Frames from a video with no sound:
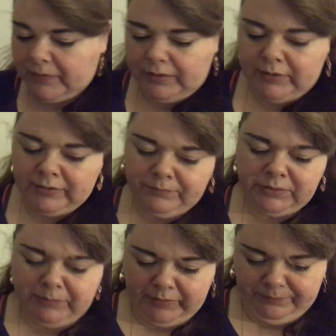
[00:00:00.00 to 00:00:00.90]
They
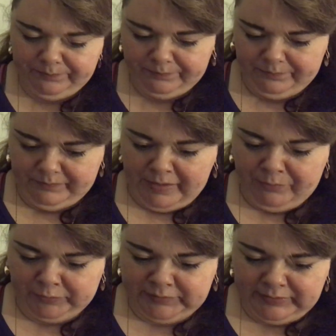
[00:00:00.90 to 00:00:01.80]
might
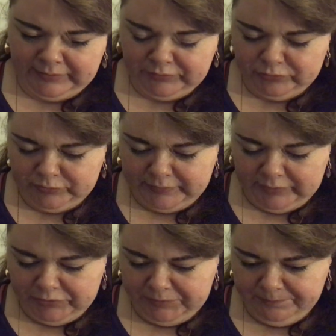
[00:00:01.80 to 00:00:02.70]
embody the Knight of Swords
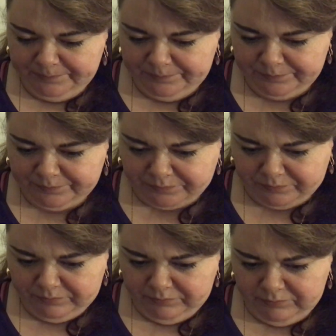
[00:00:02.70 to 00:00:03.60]
energy.
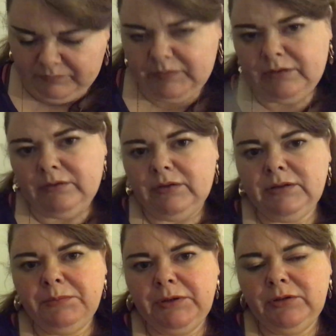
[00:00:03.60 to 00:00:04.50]

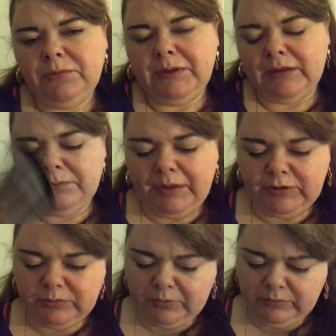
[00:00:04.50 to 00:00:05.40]
and they'll be in your beginning
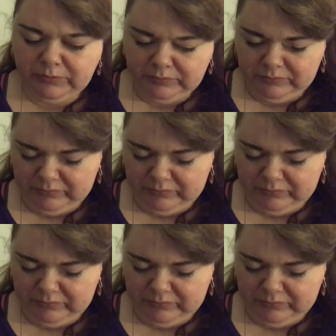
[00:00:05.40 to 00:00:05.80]
page of wands.